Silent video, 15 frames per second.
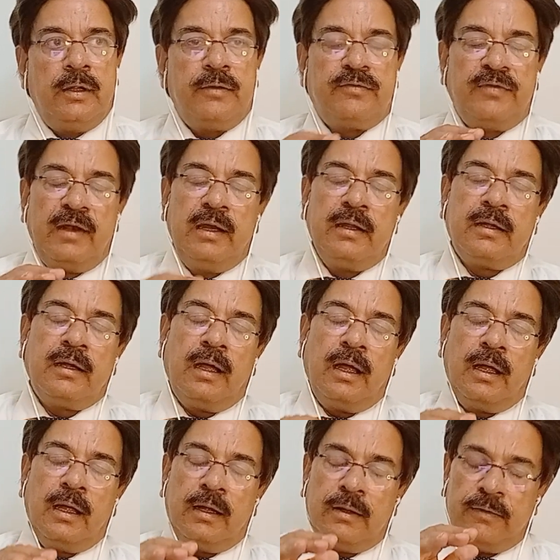
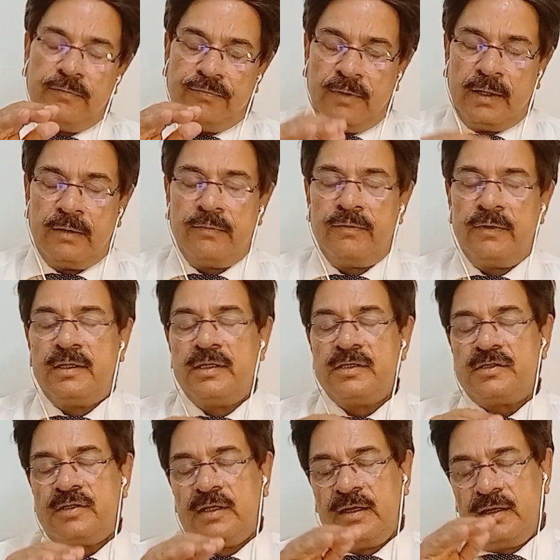Silica, when with
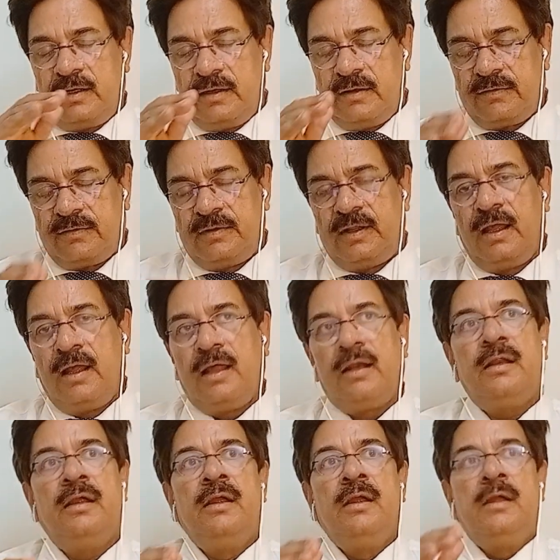this thing it is
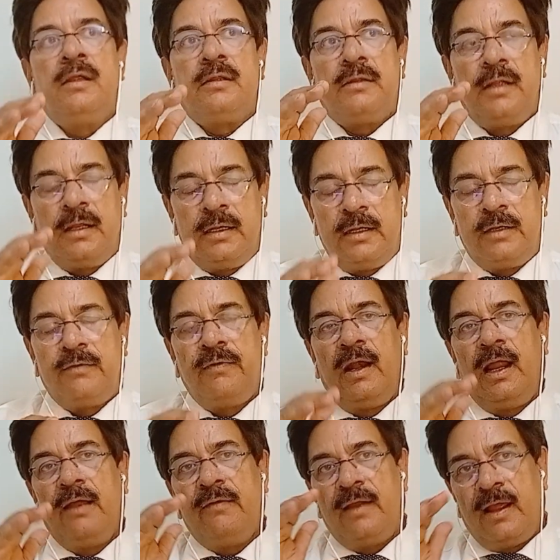there, then it
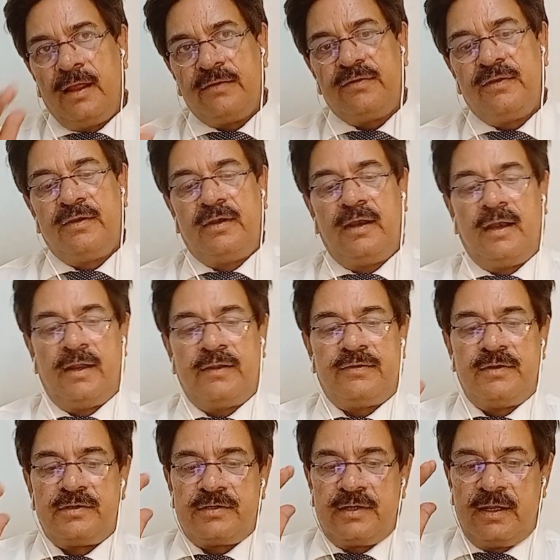will have acid
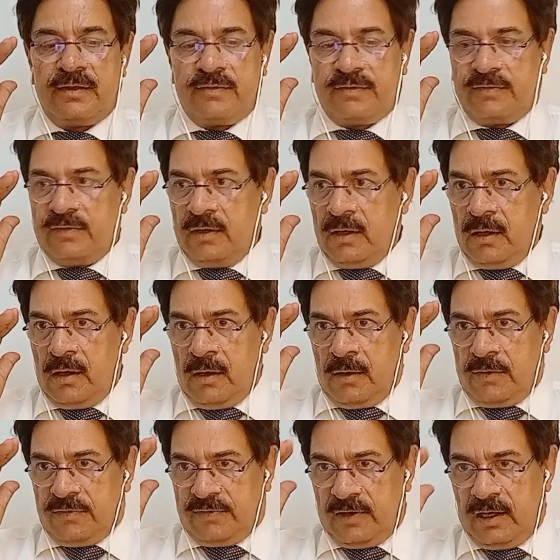resistance.
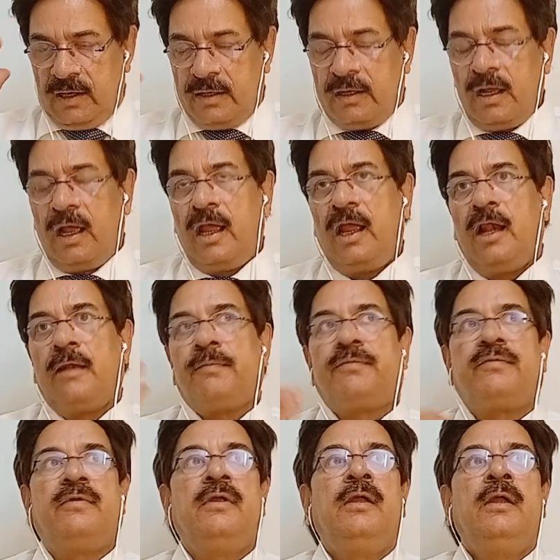Silica
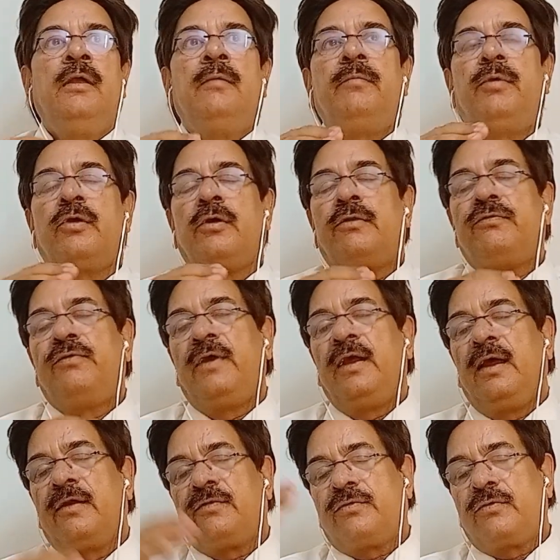helps because
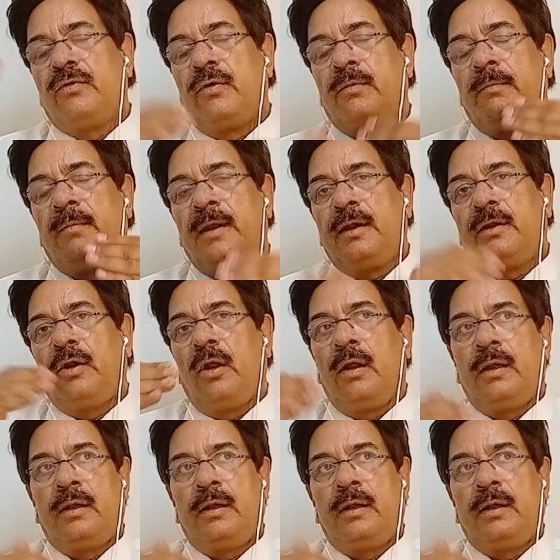wares may